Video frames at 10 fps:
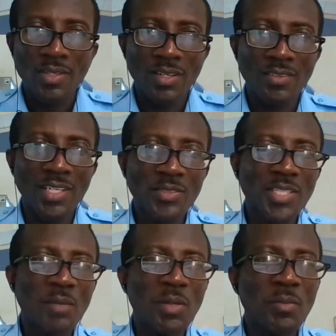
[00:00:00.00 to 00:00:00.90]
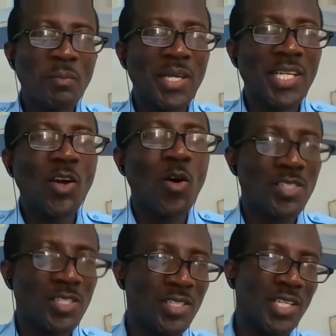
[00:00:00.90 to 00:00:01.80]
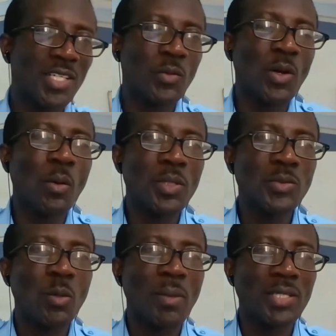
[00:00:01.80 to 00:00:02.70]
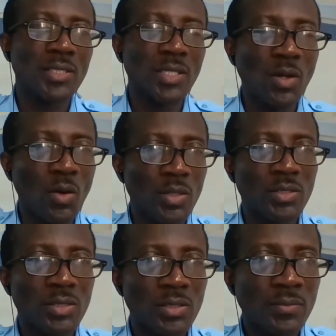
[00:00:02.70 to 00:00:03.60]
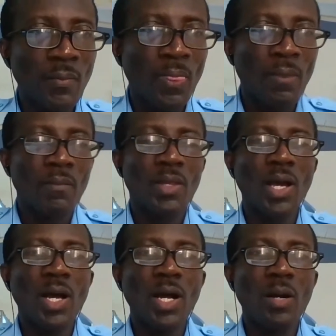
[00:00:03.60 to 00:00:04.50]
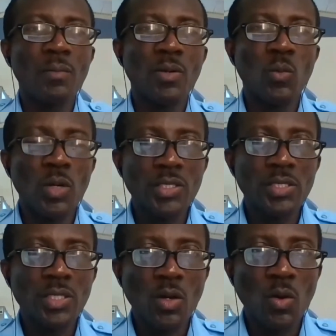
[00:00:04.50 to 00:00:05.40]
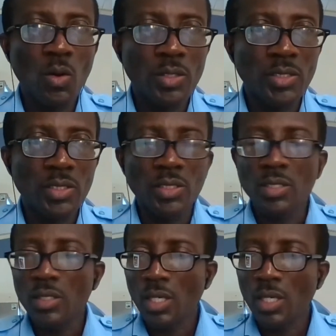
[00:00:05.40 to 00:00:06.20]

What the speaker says: All right, so there may be many causes and we always go back to the cause. What is the cause?